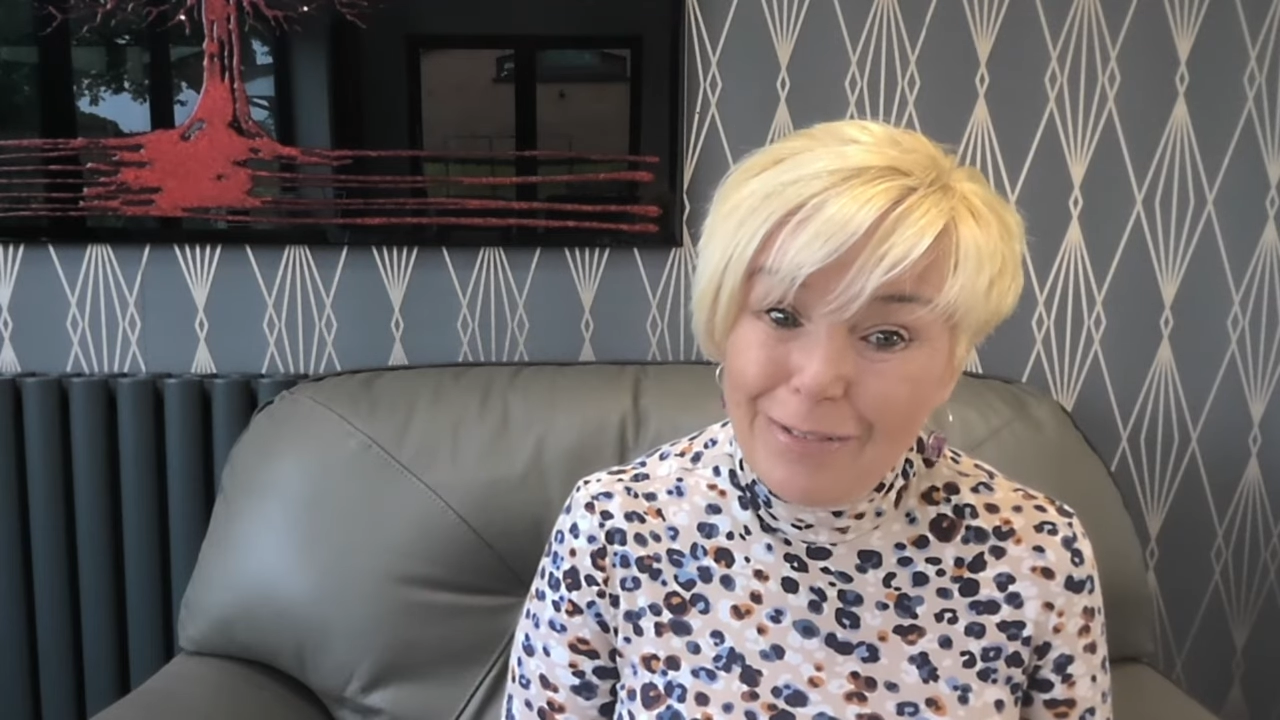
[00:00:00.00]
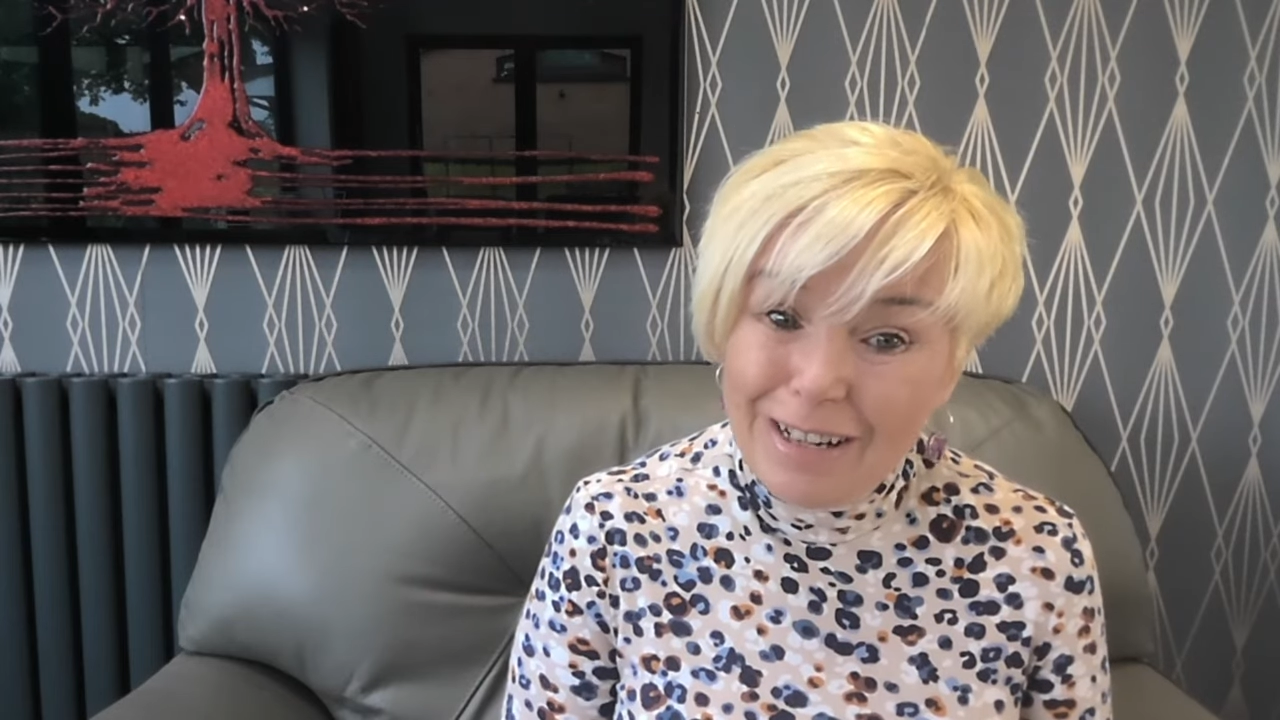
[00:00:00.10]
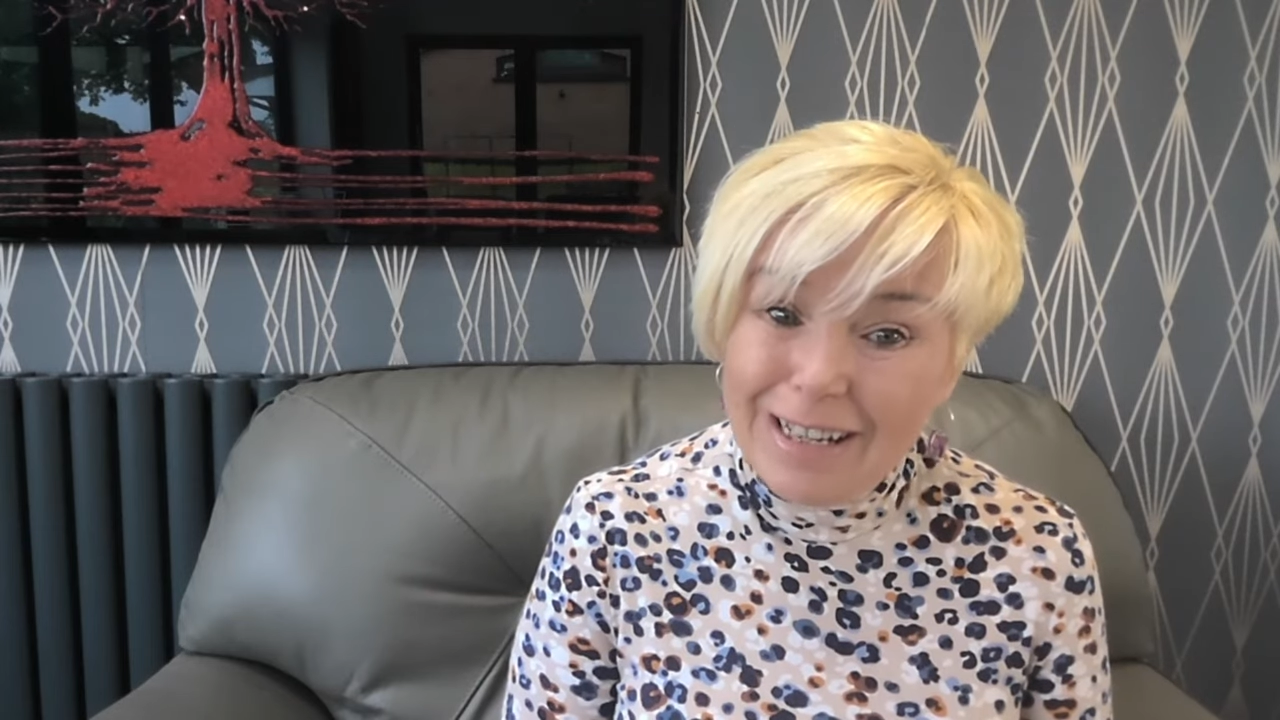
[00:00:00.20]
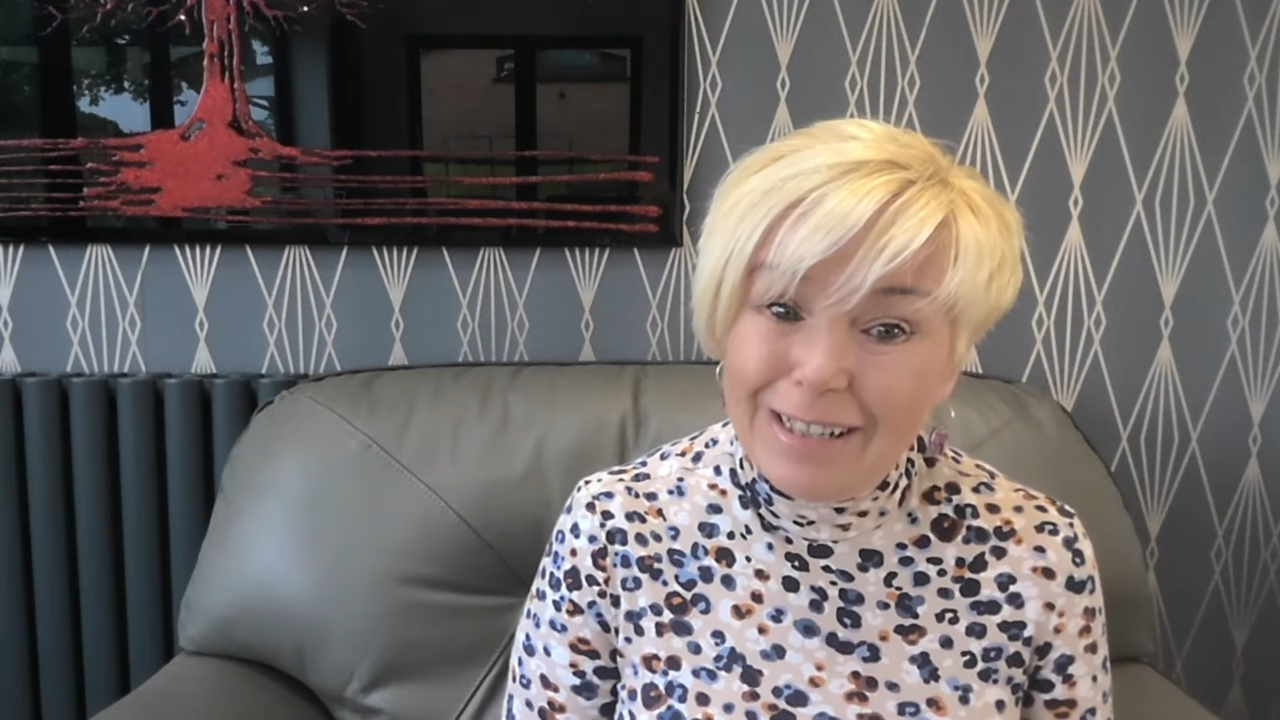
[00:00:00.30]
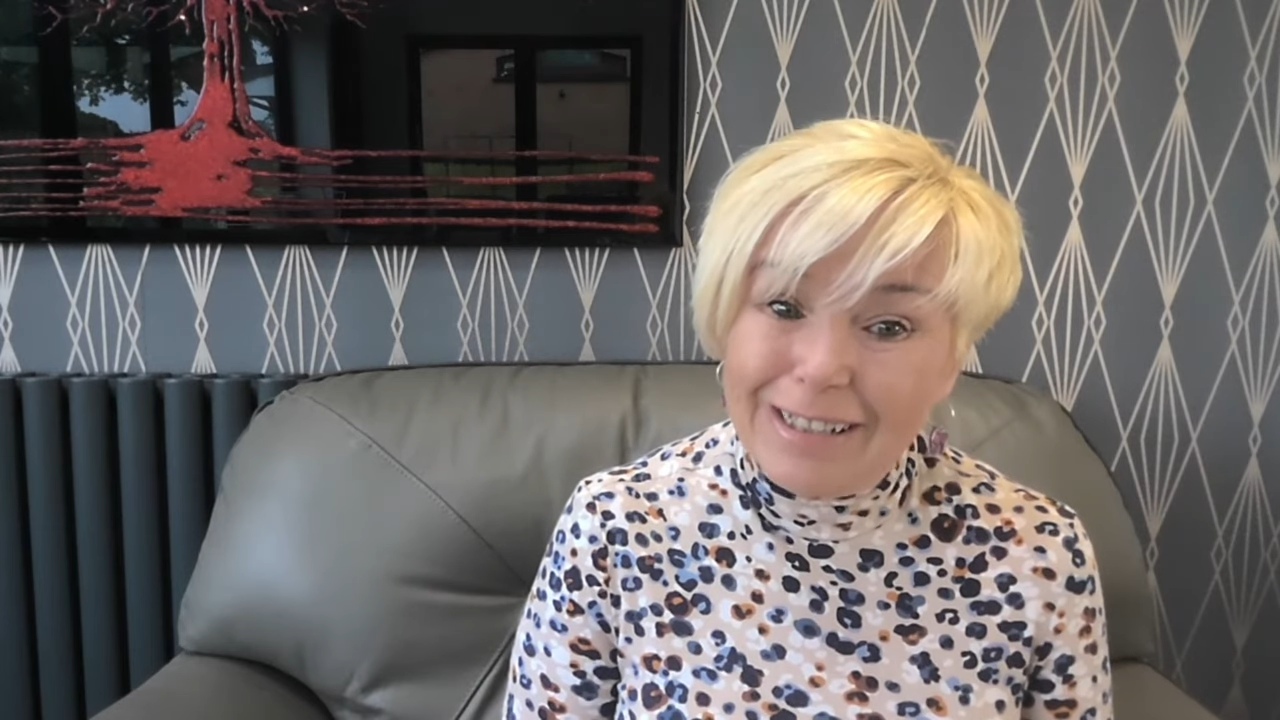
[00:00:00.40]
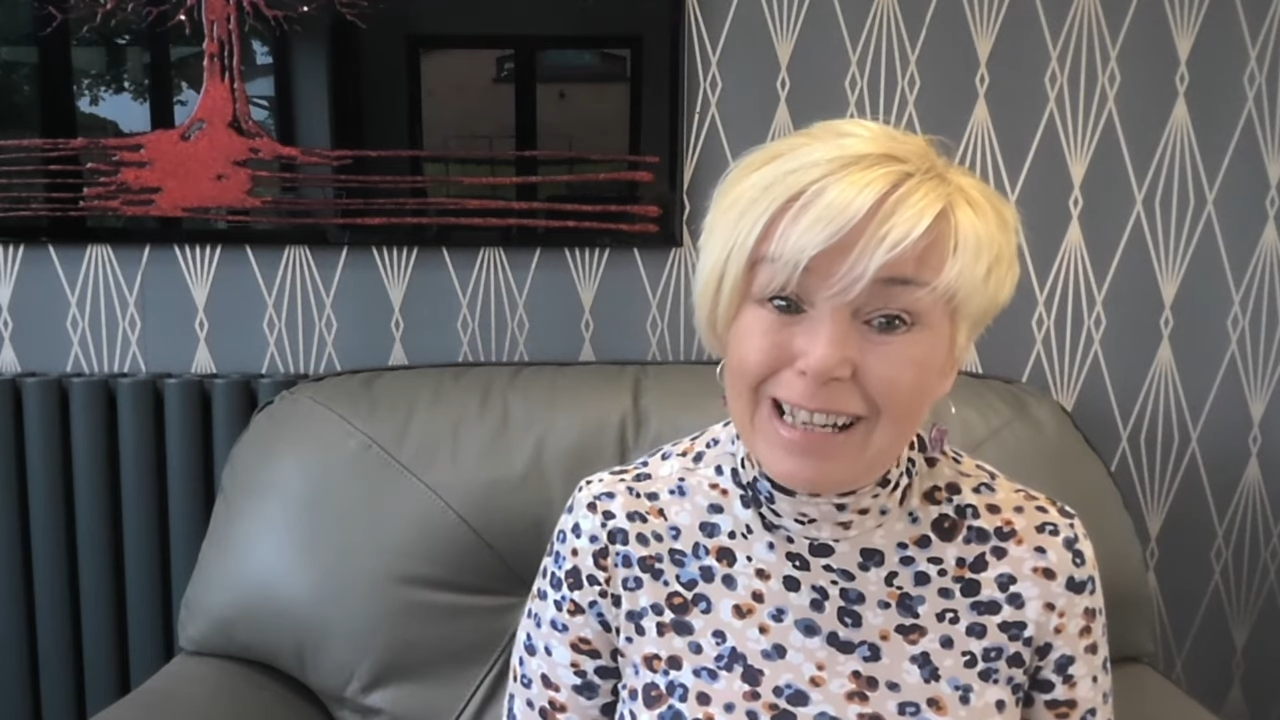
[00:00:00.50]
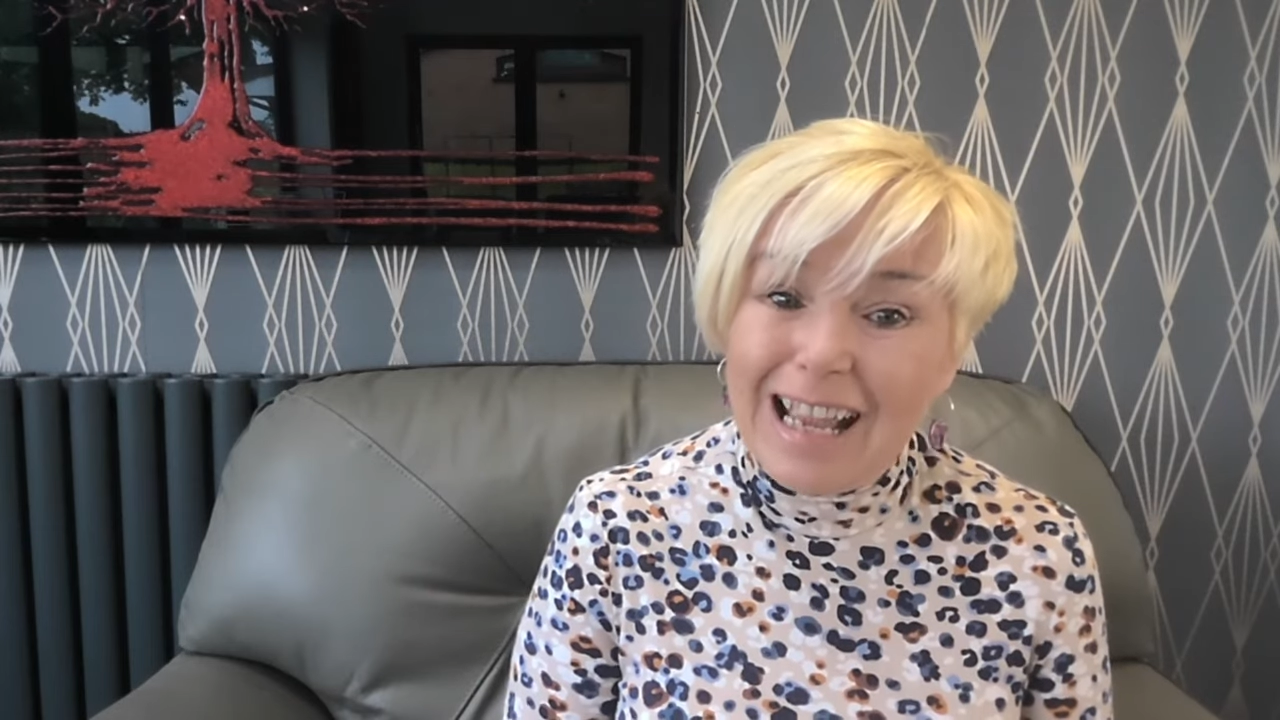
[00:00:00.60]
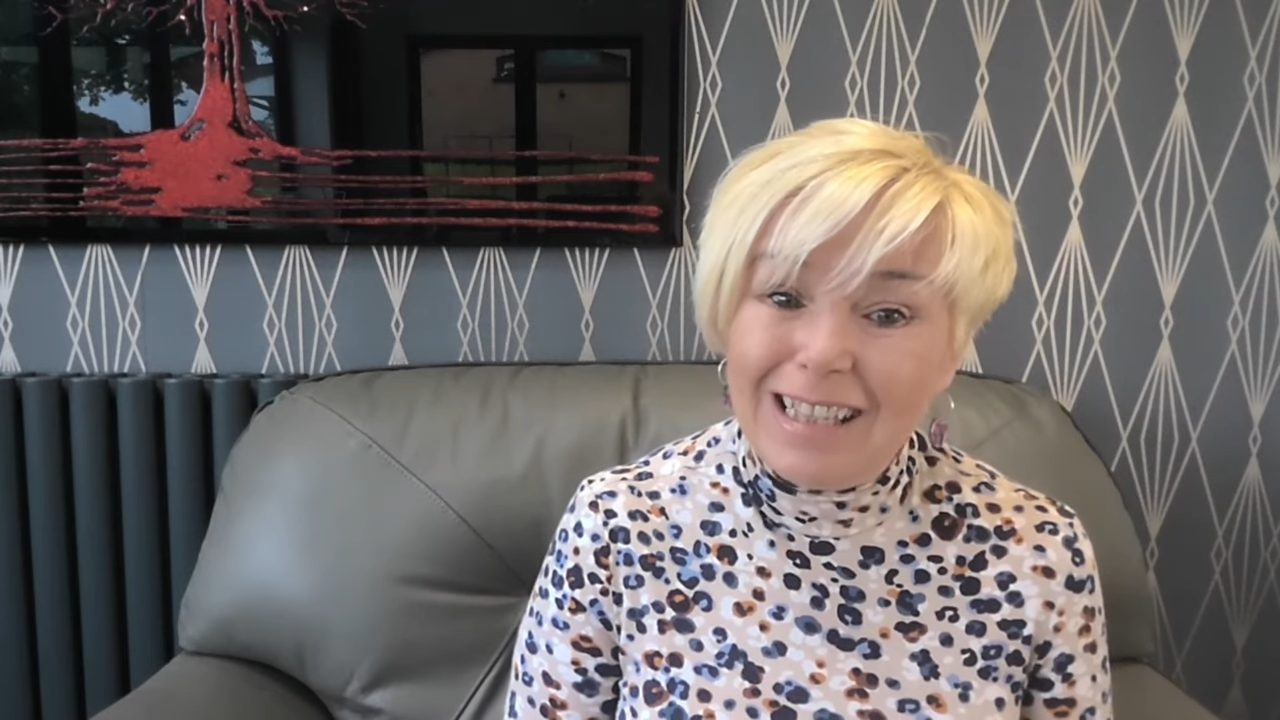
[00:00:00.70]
weird.